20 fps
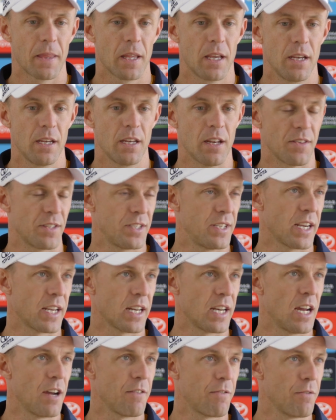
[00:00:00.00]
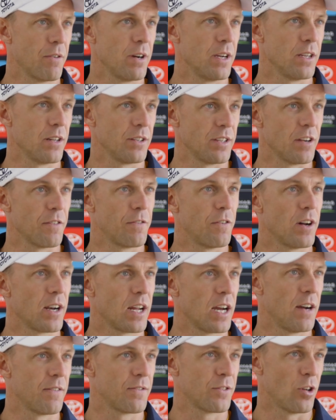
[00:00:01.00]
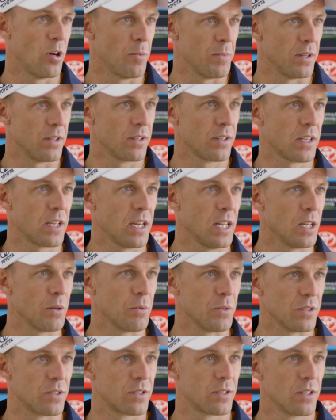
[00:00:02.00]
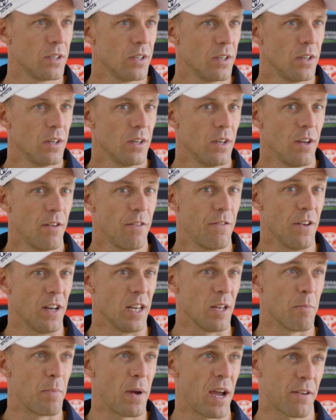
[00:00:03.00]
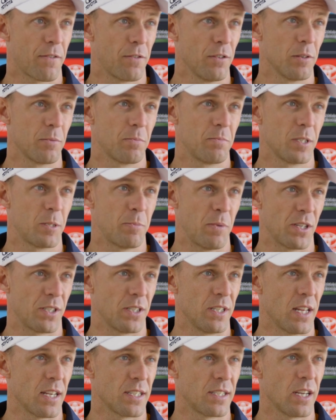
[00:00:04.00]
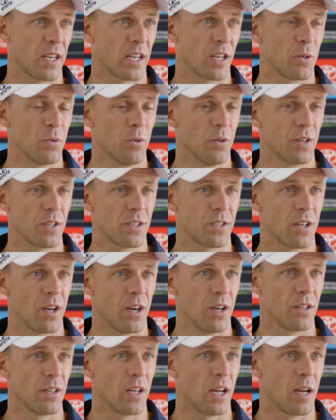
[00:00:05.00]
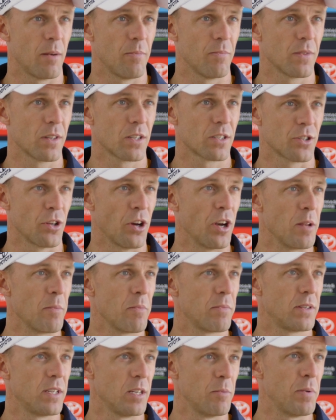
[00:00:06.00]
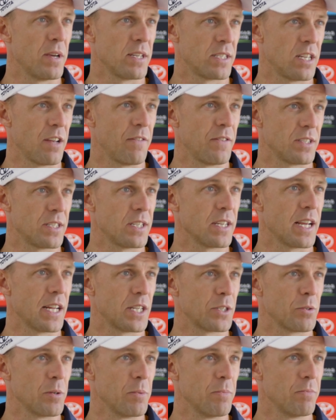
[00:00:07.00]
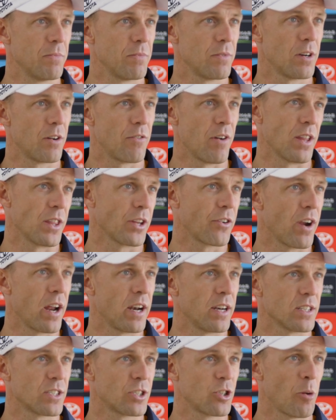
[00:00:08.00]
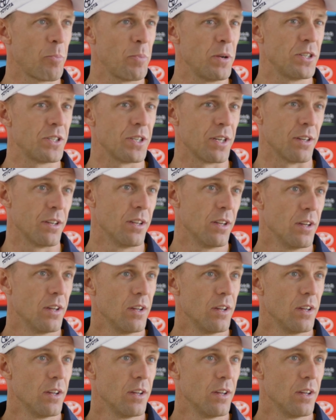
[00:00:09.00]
you know, in the second half, we identified at half time that Kelly was fairly impactful, especially in that second quarter. So um, did best efforts to get to him around the ground at stoppage, and